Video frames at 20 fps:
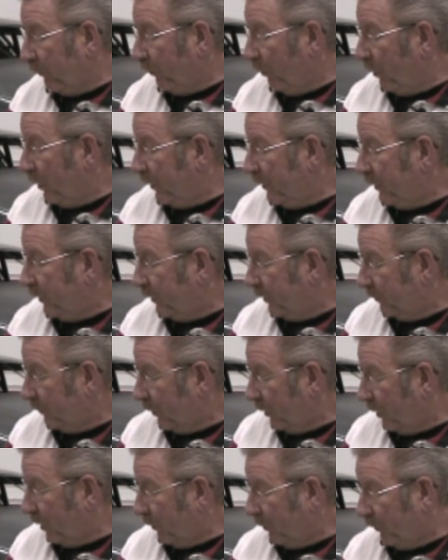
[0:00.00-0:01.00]
of one,
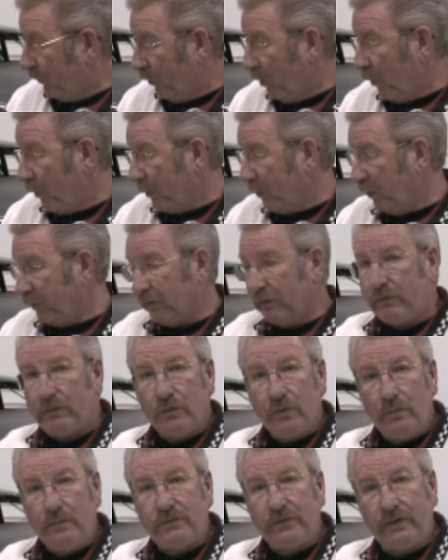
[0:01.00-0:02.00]
before we put the
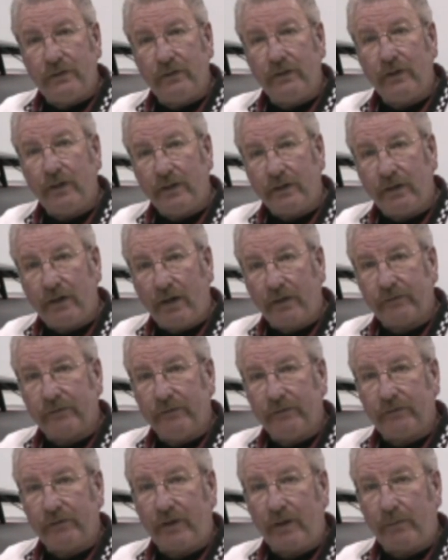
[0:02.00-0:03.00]
tubes and
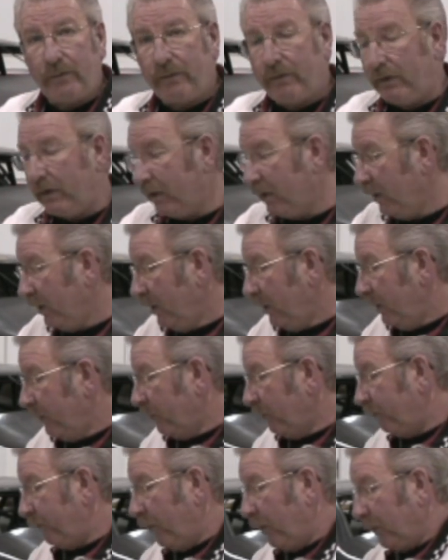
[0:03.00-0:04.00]
gussets and everything.
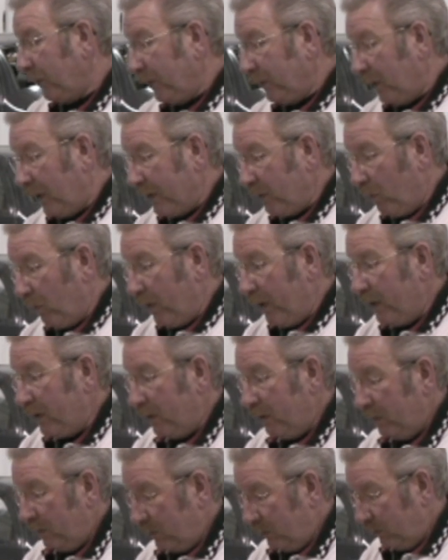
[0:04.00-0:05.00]
They're fairly
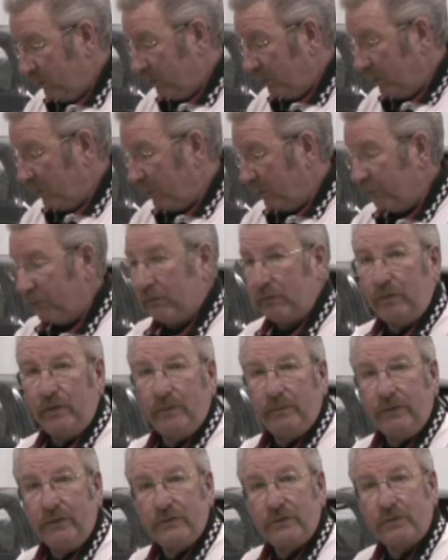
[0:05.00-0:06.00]
lightweight, they're
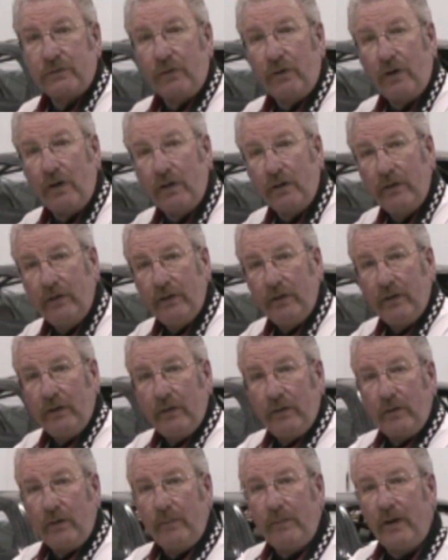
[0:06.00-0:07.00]
extremely strong,
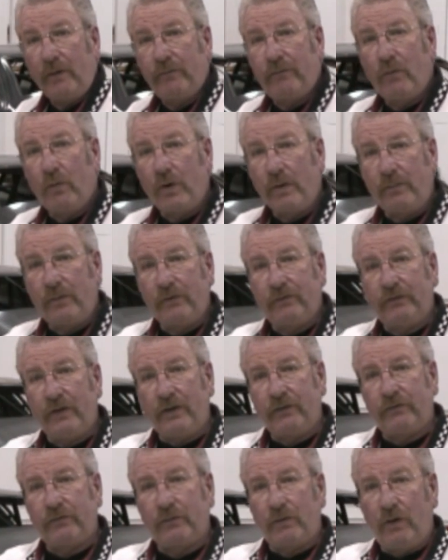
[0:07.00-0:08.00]
about
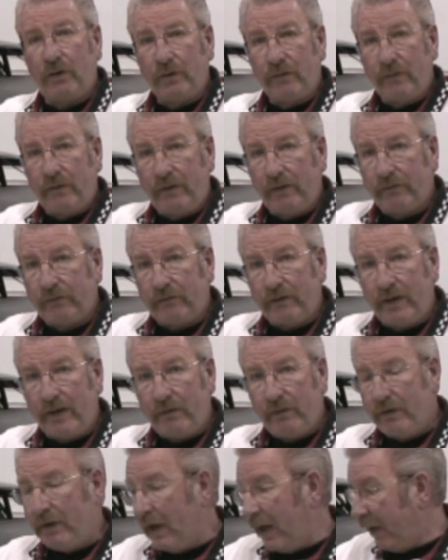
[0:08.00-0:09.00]
40% stronger than a
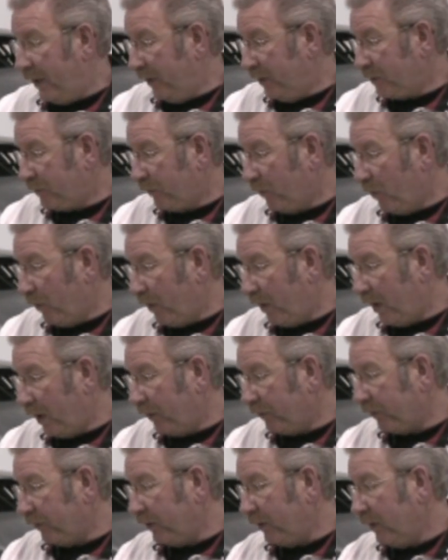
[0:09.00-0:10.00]
standard 9-inch Ford
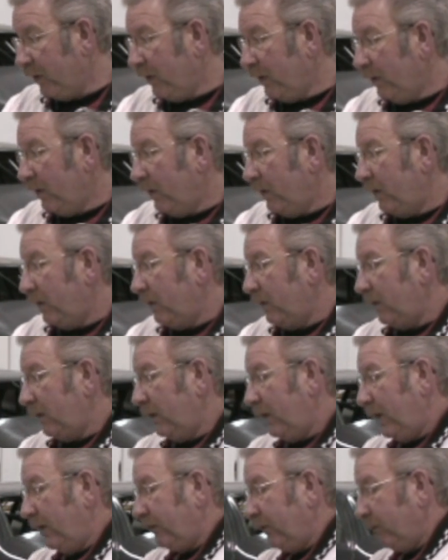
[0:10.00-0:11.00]
housing.
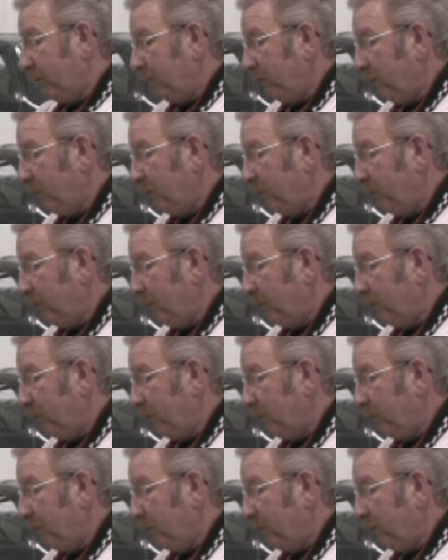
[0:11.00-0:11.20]
It has